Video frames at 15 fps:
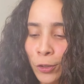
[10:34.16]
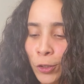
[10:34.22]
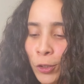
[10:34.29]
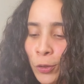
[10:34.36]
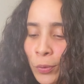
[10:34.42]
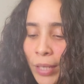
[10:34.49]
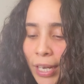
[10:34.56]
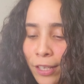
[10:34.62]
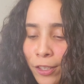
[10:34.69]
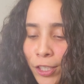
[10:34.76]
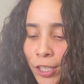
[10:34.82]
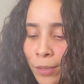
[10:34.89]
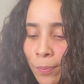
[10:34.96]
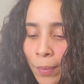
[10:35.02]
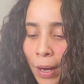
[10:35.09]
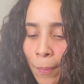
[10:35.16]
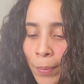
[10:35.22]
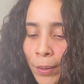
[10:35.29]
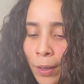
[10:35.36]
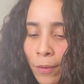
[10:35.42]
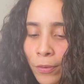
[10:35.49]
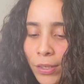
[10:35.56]
Oshun energy
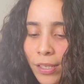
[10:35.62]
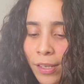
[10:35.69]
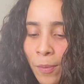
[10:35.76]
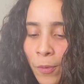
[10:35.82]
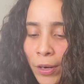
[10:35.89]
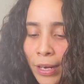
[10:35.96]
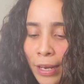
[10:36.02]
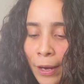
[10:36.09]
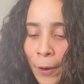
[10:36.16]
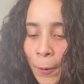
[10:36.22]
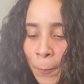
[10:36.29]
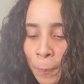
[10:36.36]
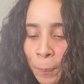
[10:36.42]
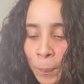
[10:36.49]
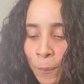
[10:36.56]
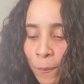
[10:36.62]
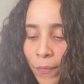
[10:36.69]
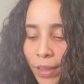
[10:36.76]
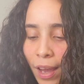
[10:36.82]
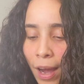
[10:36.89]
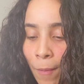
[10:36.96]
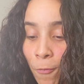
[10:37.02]
popping up for someone here.
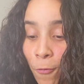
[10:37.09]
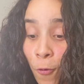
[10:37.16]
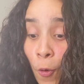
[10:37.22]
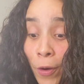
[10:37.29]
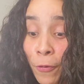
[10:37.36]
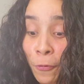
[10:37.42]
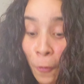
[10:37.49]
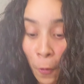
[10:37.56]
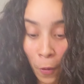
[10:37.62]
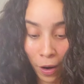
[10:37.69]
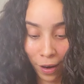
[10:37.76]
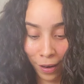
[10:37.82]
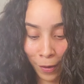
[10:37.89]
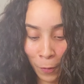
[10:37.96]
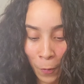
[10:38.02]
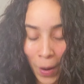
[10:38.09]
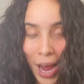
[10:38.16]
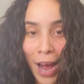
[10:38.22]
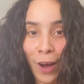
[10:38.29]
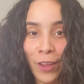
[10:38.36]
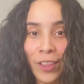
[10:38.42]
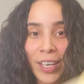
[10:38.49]
4-4.
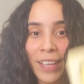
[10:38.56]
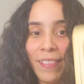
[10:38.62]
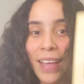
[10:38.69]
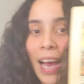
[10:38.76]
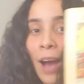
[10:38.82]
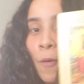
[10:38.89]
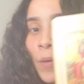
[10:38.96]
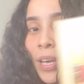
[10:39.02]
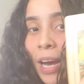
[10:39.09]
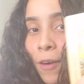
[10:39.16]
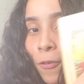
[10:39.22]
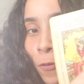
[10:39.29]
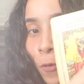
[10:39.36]
Wow, look at that. We got